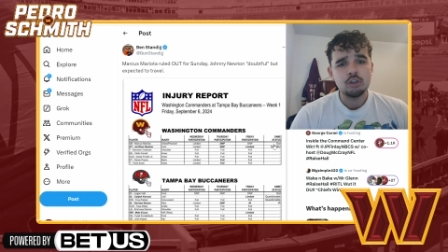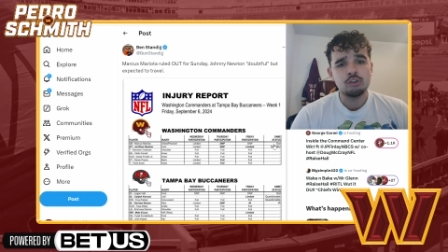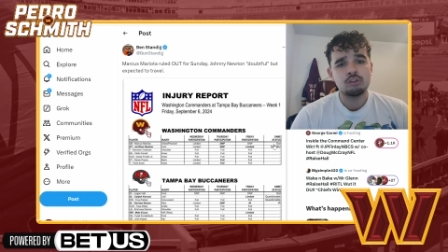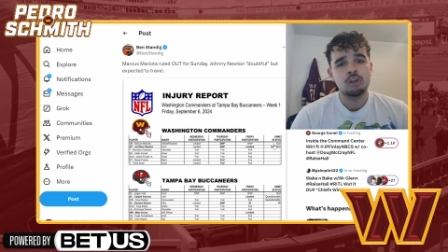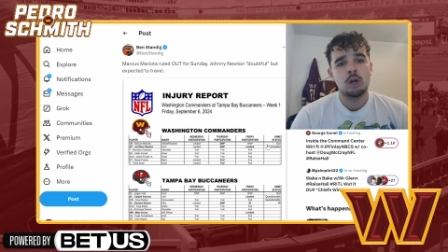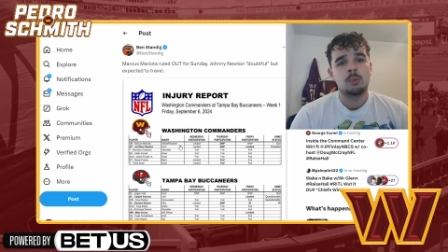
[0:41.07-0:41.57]

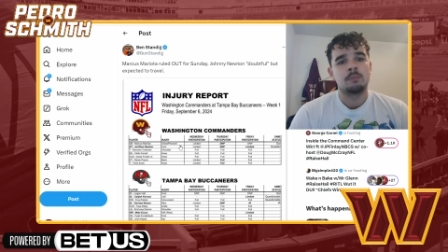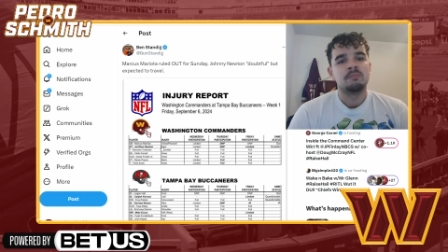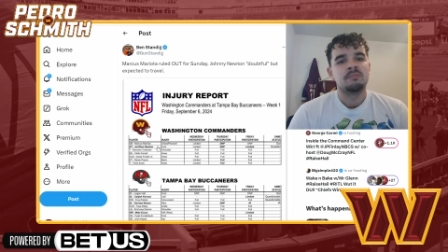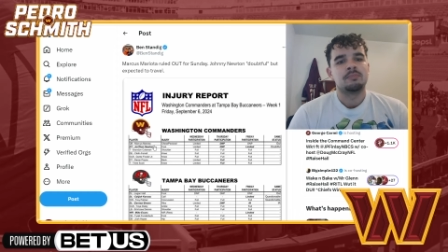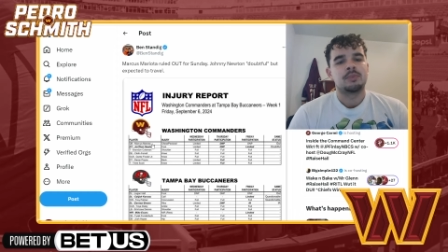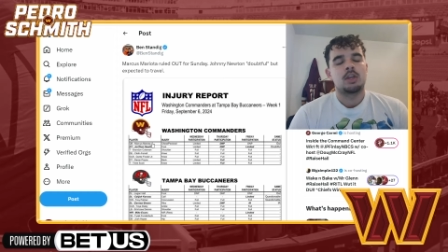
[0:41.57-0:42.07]
So
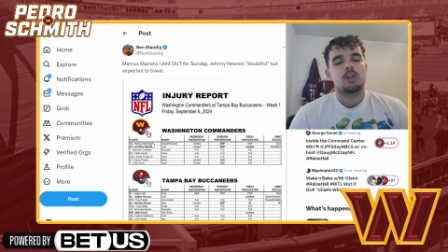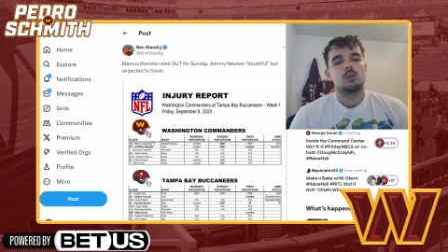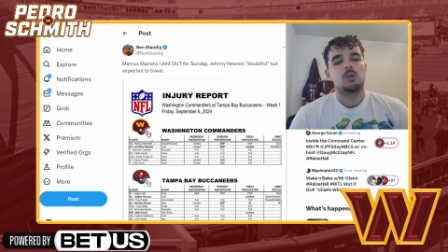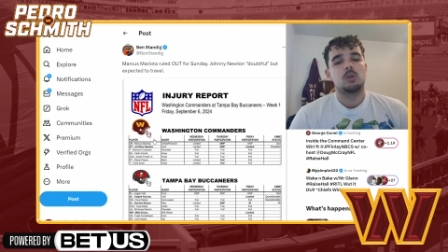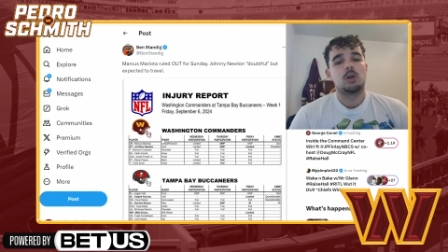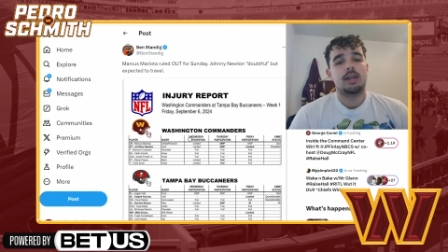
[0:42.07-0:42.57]

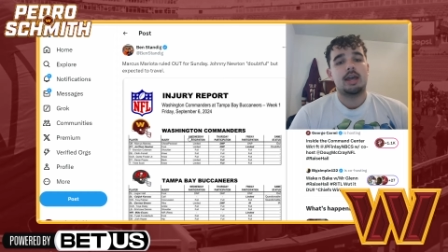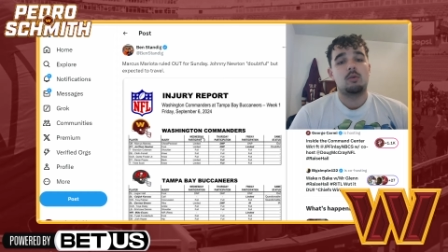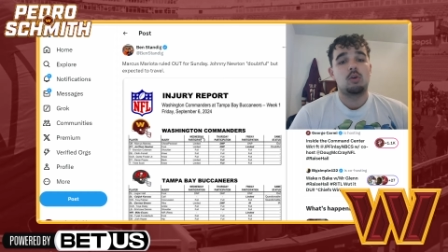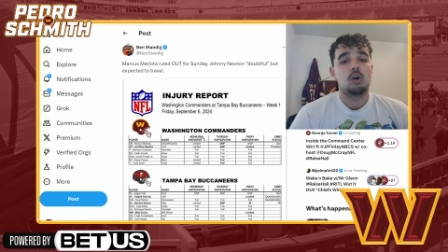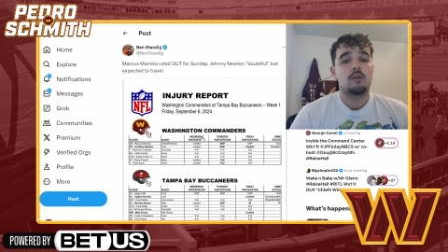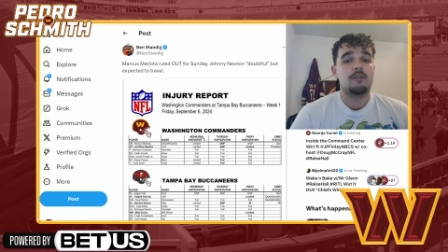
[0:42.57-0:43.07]
you look at,
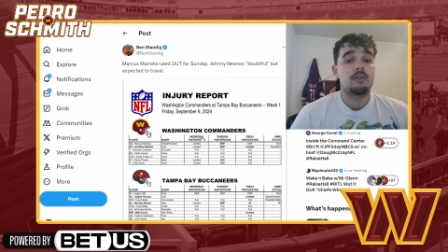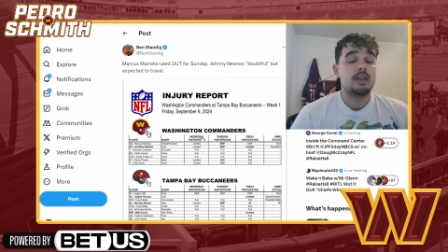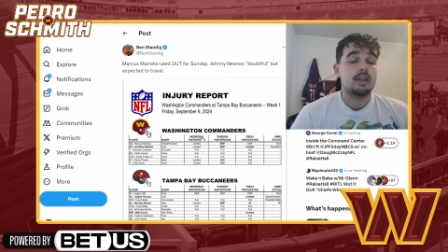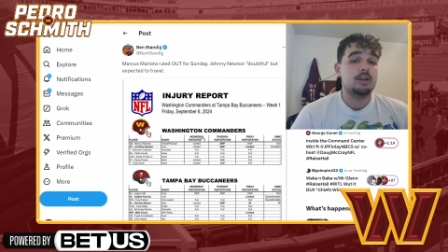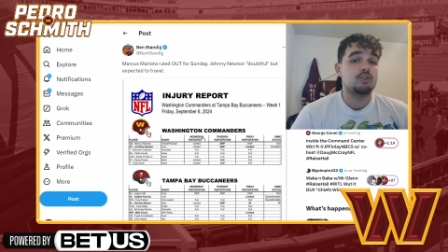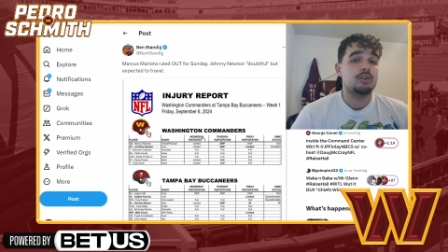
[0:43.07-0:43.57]
we'll go for the
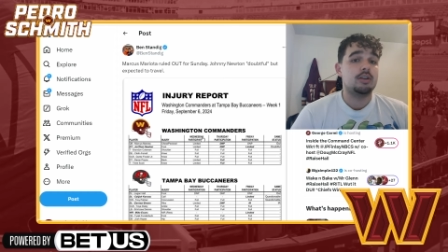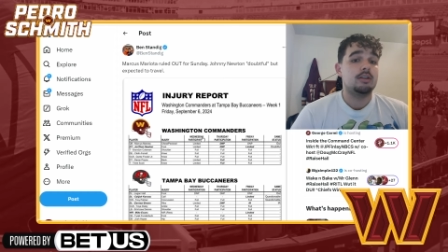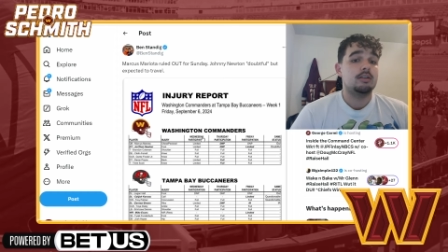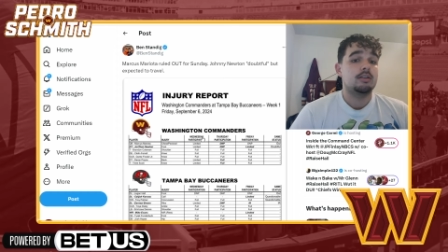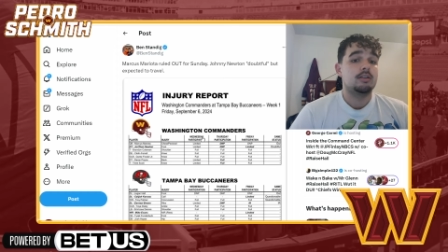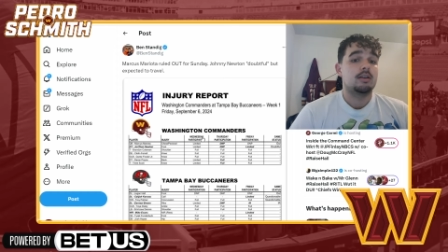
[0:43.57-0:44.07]

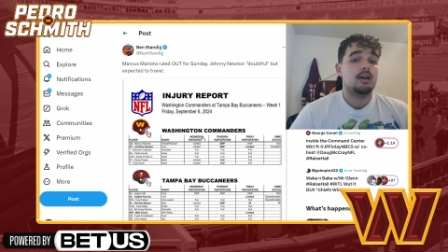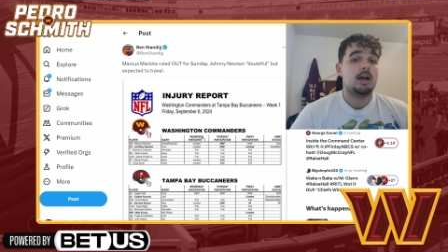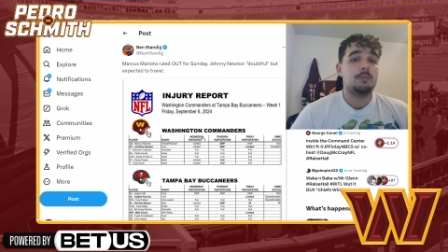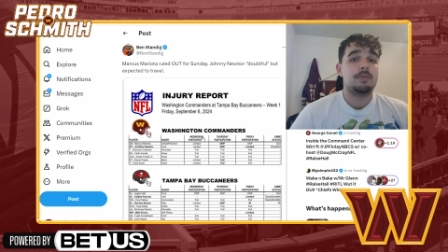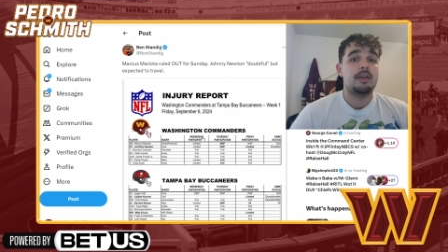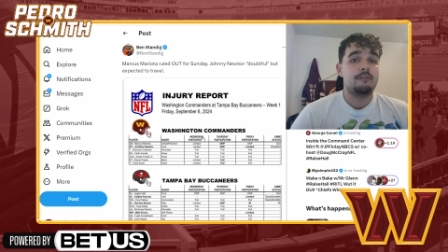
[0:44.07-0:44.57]
injury
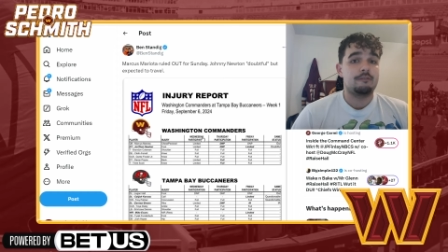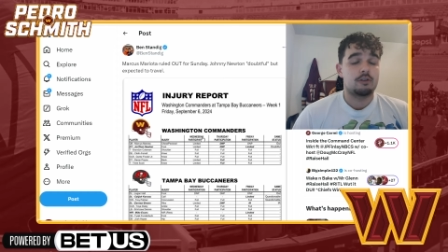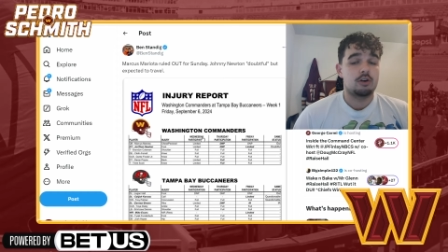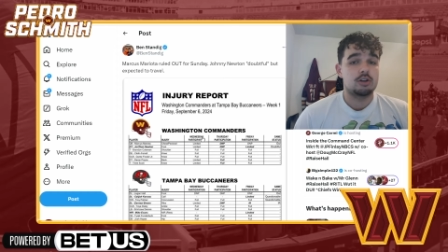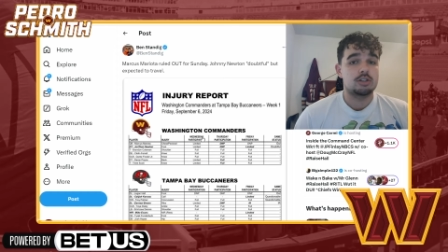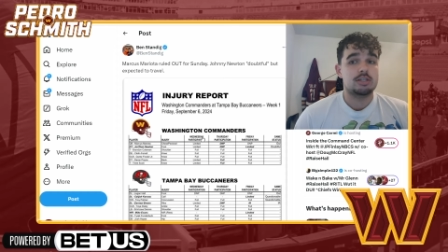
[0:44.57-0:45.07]
update
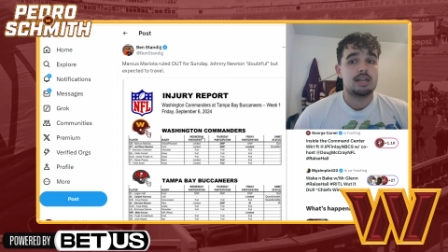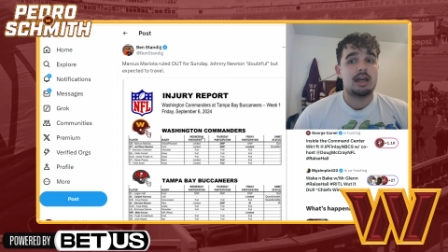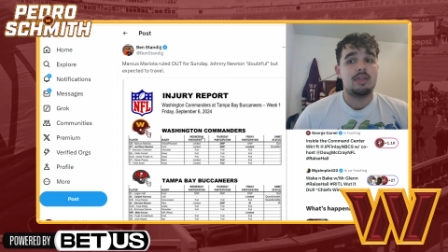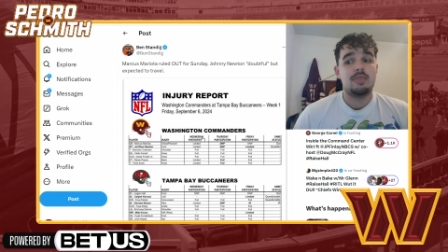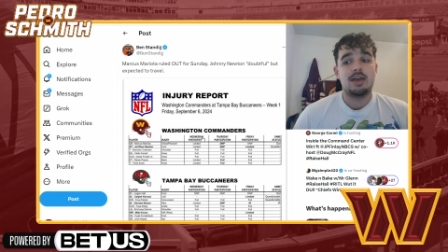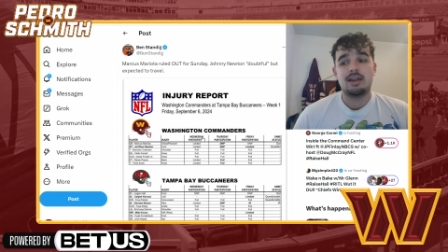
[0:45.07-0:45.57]
first
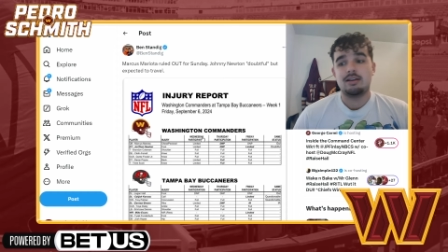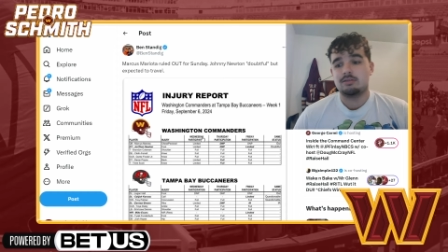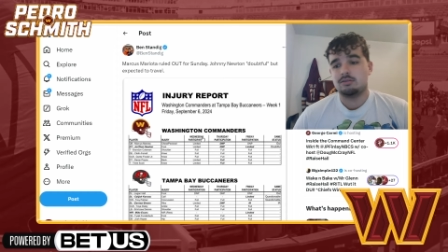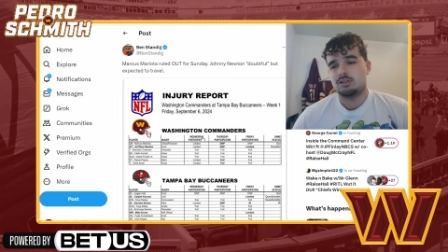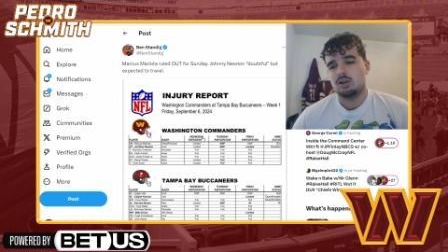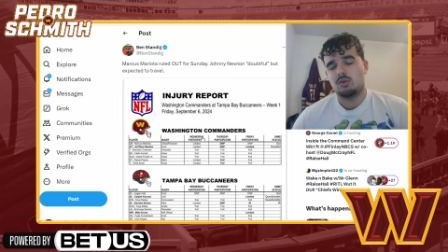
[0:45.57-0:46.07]
and
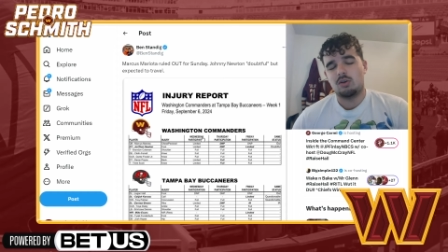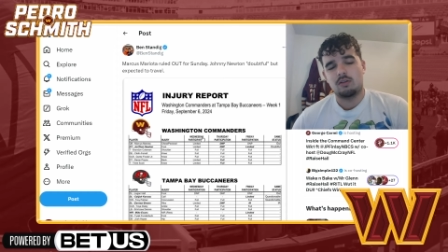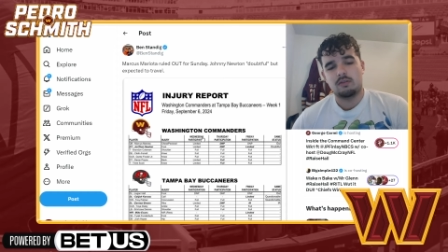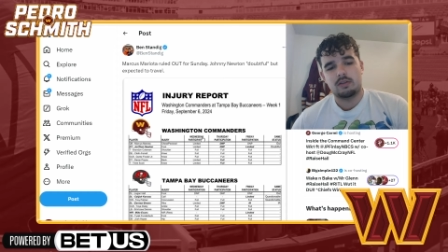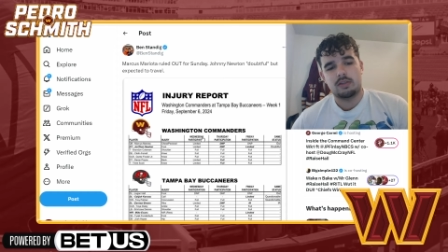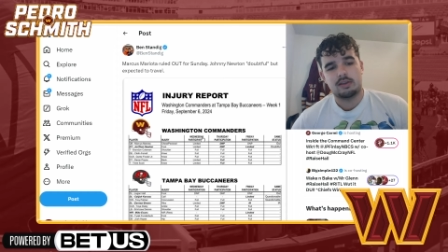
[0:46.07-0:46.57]
then go
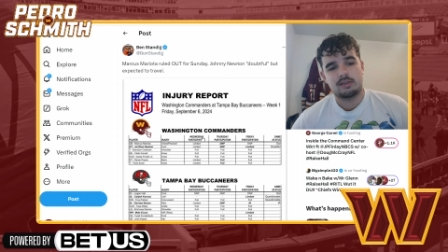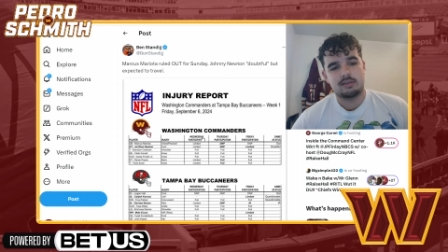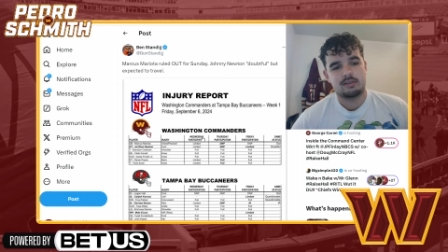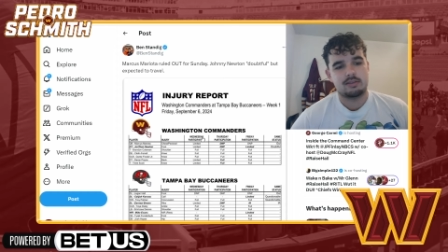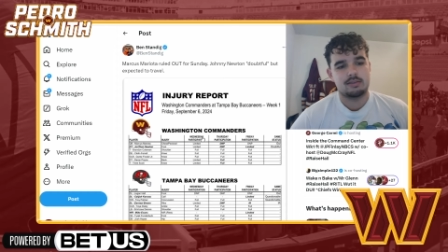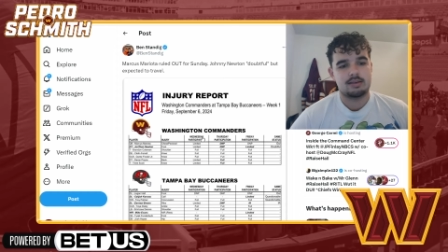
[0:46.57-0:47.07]
over
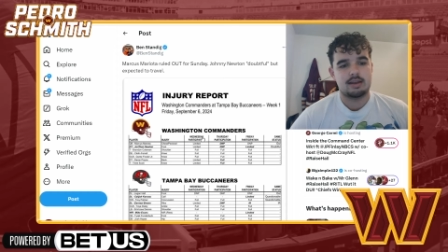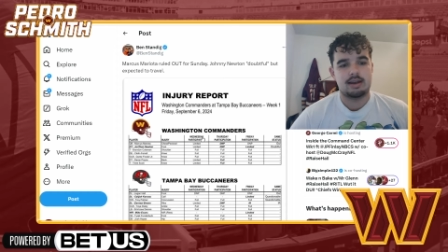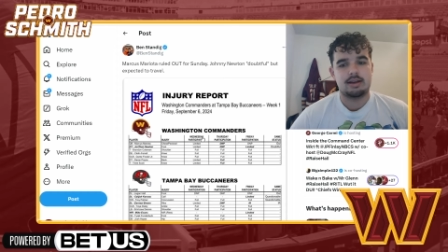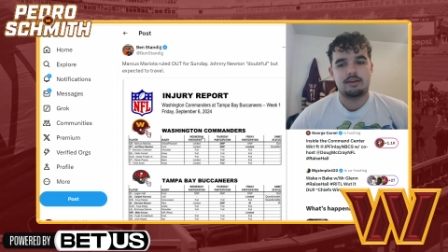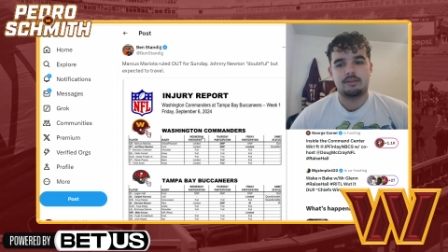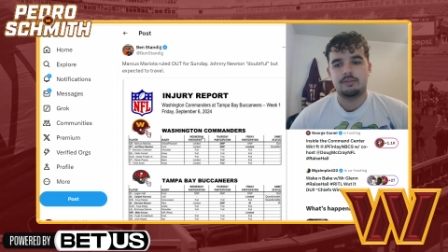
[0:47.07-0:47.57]
this
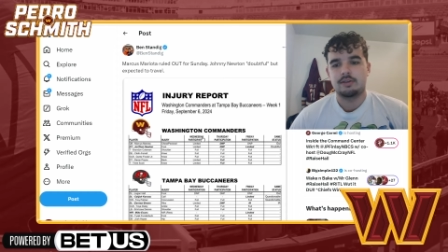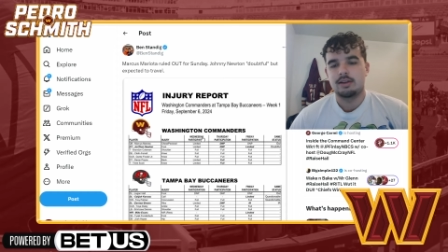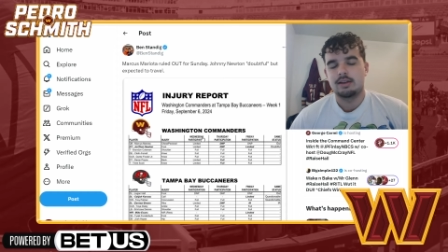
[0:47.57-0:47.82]
kind of